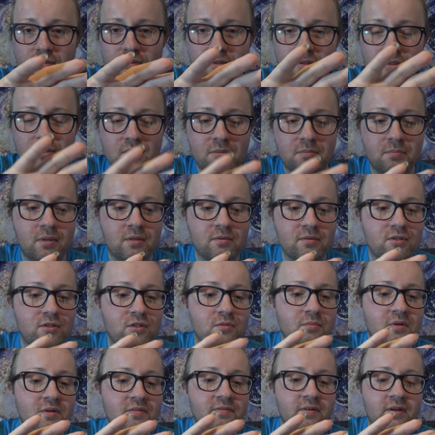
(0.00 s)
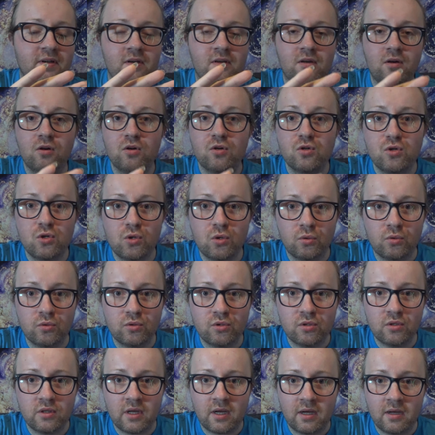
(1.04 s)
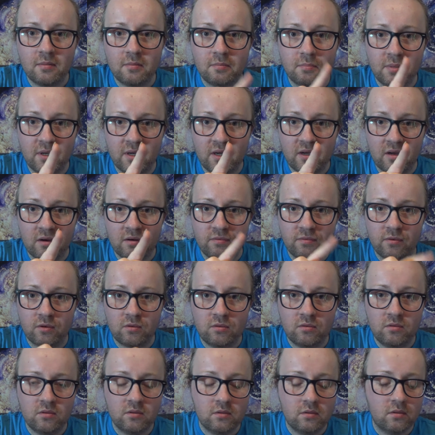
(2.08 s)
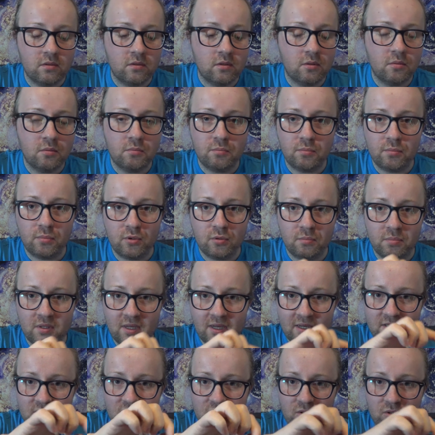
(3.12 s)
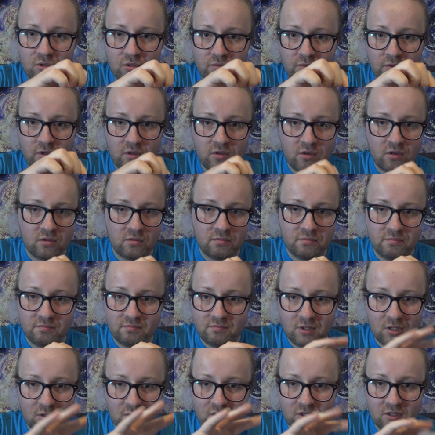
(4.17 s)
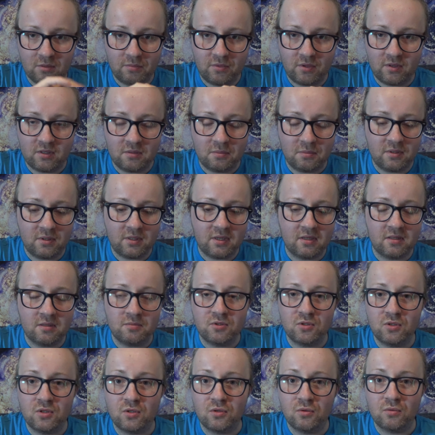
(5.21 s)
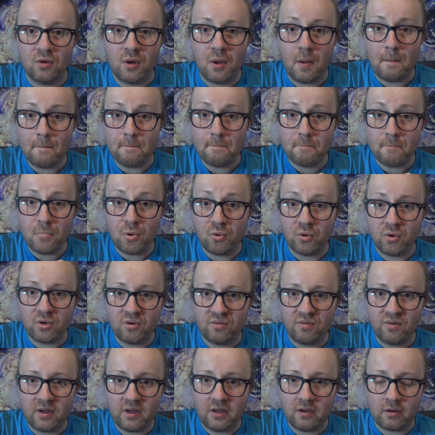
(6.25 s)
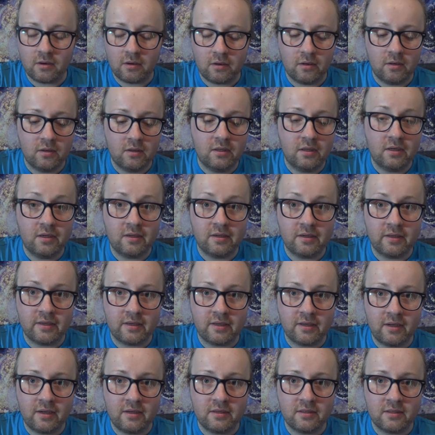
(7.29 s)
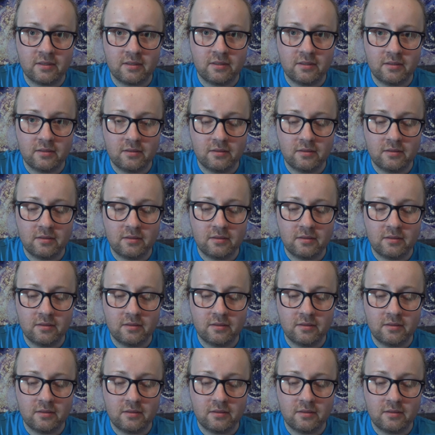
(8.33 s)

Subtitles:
just punctured my finger. Don't do that, be careful. Put plaster over or something to protect it so you don't poke your finger like I did.